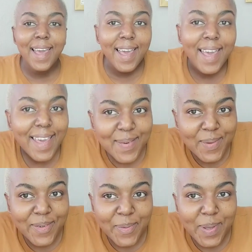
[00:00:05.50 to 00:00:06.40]
Hey
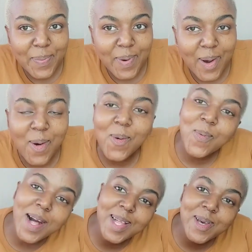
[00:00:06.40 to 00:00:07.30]
beautiful people,
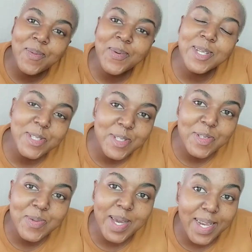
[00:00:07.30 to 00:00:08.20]
welcome
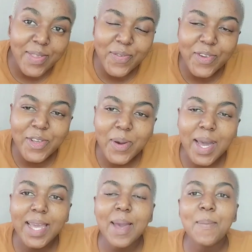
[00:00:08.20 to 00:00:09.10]
to another video.
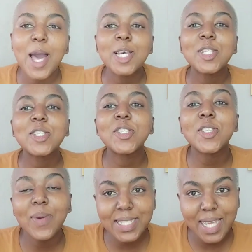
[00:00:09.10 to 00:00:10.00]
I am
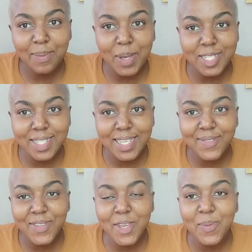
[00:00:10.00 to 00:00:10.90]
so excited about today's
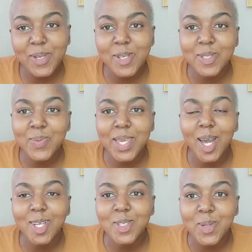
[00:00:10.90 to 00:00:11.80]
video because we
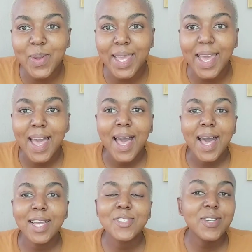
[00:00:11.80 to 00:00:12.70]
are doing
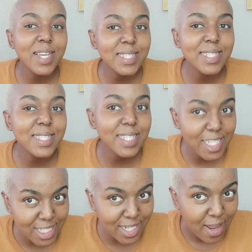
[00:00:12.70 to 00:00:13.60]
a
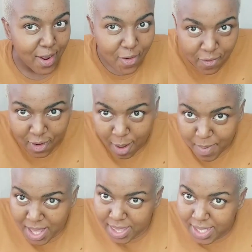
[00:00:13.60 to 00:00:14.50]
transition from
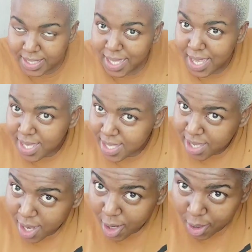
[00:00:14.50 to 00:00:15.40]
this
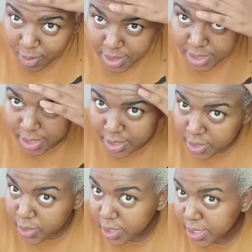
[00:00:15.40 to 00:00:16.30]
yellow
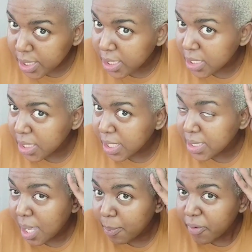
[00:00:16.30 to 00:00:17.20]
613 shade
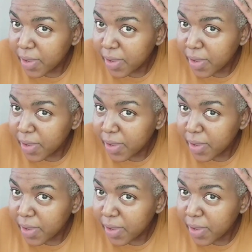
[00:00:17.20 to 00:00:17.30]
type of